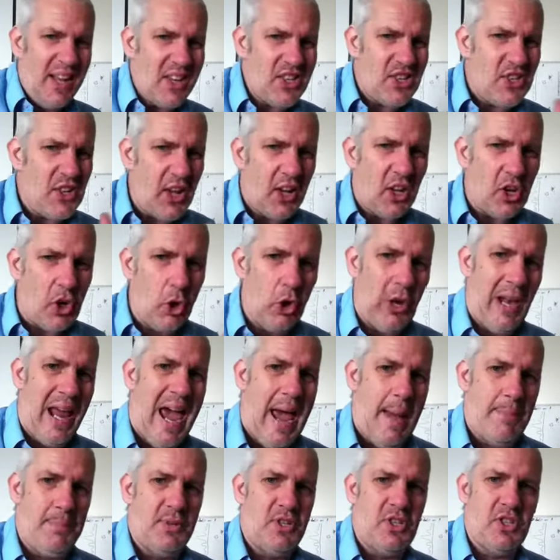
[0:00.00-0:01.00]
It's not a
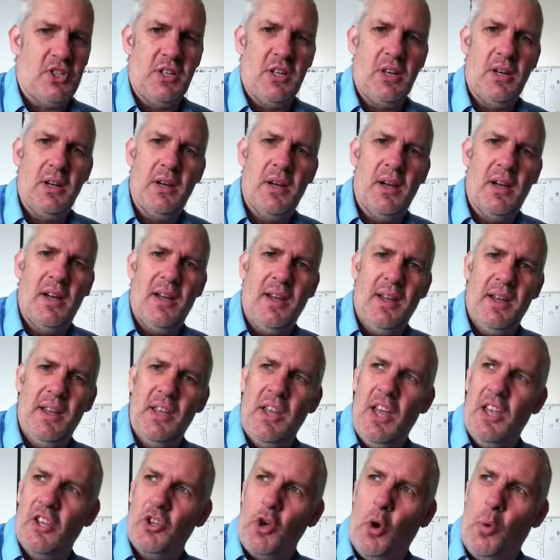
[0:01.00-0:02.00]
collapse.
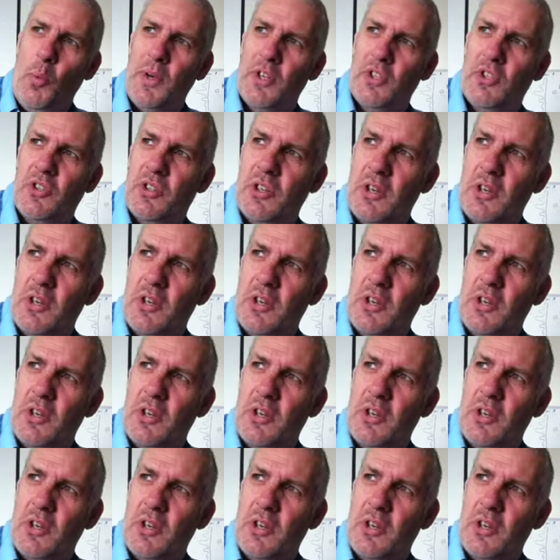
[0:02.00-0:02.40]
It's always